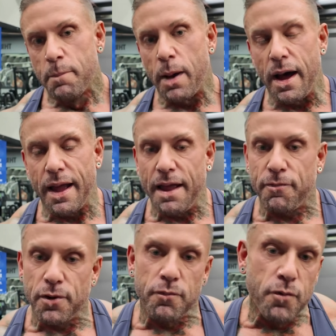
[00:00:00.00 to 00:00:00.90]
But
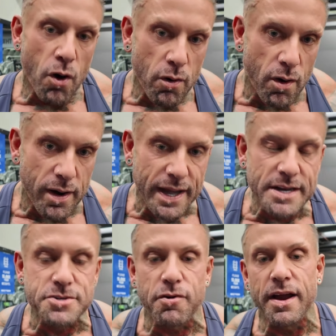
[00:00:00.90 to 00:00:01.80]
if you've not got an
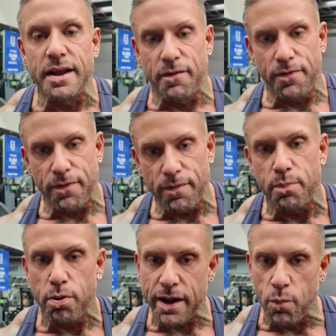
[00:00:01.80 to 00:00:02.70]
injury and you're
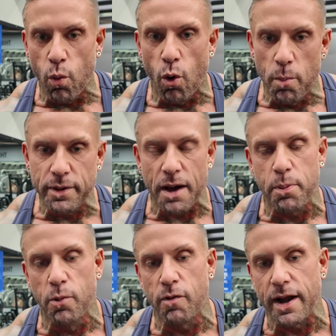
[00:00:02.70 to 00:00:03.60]
pretty warmed
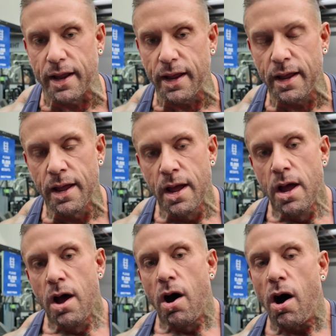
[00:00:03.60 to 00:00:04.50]
up already,
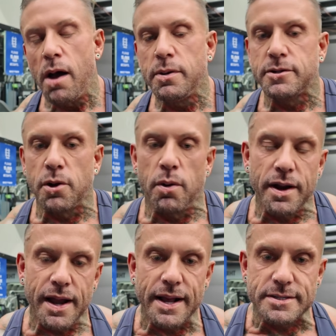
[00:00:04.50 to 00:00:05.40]
I would do on
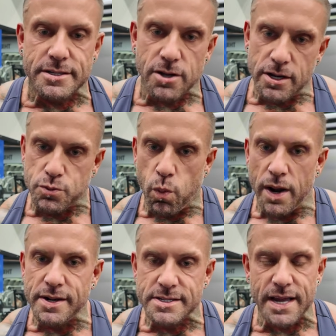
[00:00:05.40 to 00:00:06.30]
an exercise
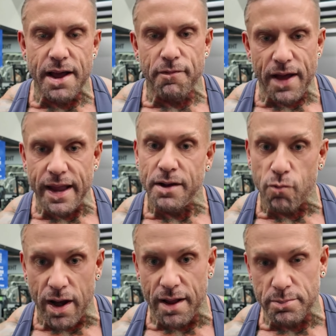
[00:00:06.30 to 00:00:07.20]
1 set of 8
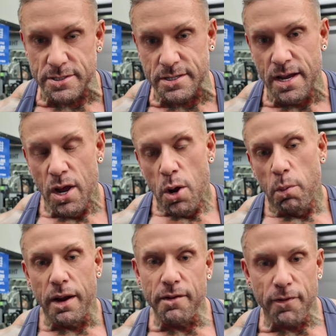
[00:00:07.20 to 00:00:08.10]
reps
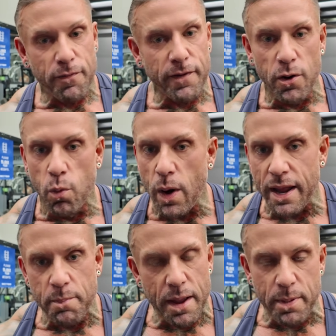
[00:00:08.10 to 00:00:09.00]
with a fill
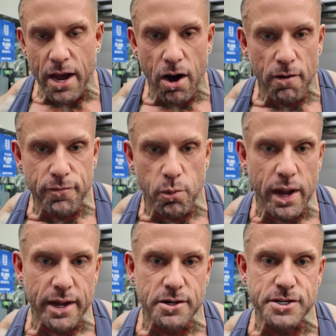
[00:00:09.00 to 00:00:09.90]
weight, maybe half the
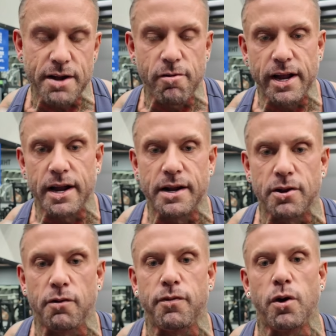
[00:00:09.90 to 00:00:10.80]
weight you're generally going to
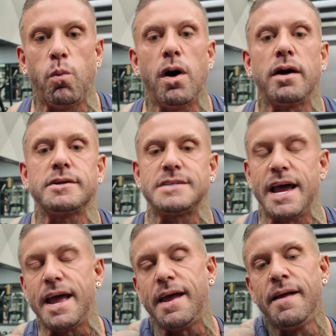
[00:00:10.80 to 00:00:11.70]
do for your work
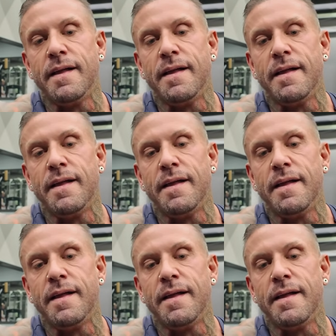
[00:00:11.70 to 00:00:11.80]
set.